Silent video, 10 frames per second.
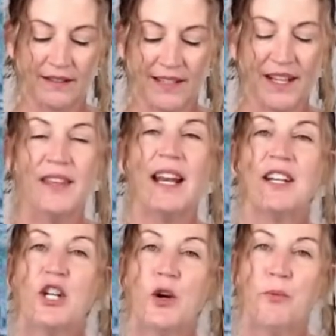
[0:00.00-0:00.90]
that I
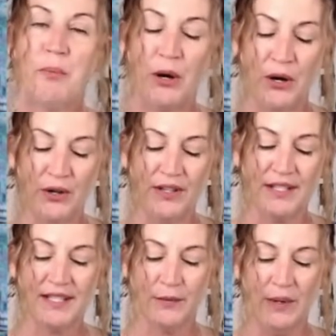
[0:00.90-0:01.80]
don't burn the
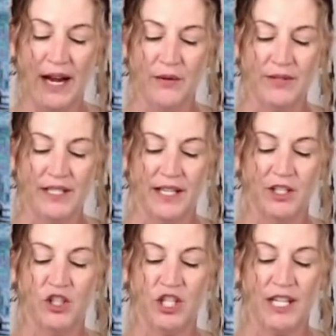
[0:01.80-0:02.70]

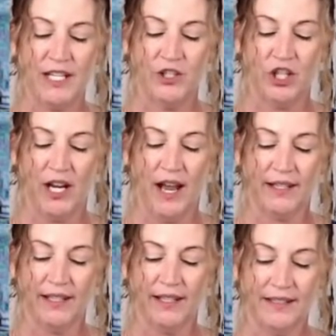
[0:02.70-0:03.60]
surrounding jean jacket.